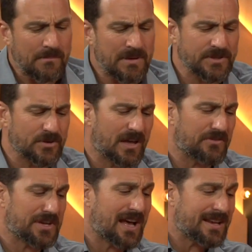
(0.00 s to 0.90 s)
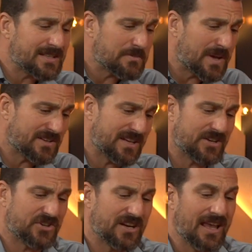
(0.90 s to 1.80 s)
People do love and kindness
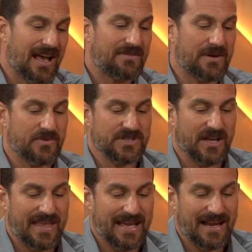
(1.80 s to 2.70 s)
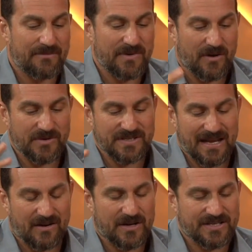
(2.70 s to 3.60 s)
meditation. I've never done that. I've always
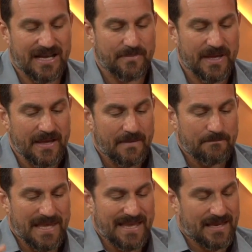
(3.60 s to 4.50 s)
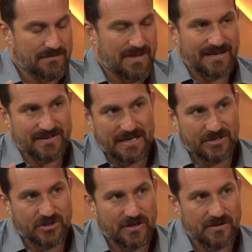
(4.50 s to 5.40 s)
had a hard time being in
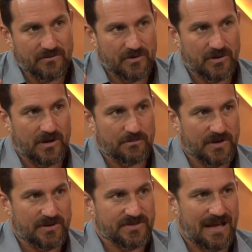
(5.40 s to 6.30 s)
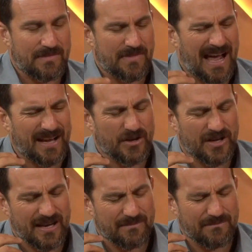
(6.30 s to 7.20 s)
meditation for a long period of time. I'm not
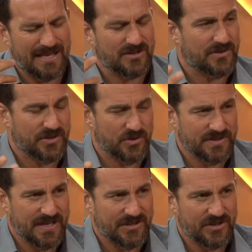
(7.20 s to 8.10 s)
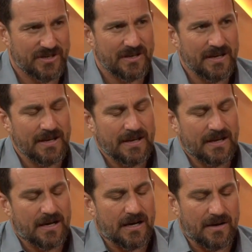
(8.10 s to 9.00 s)
good at mental visualization.
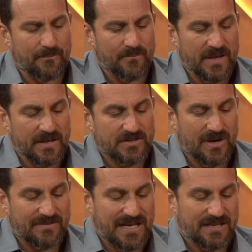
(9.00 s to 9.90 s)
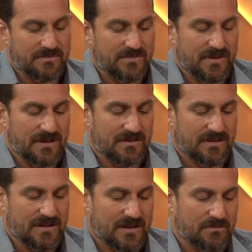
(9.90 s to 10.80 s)
So I tend to
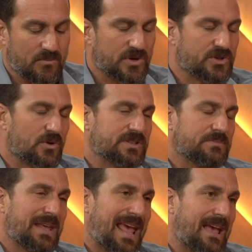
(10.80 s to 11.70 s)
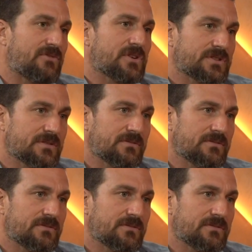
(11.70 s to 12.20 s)
geared more towards behaviors.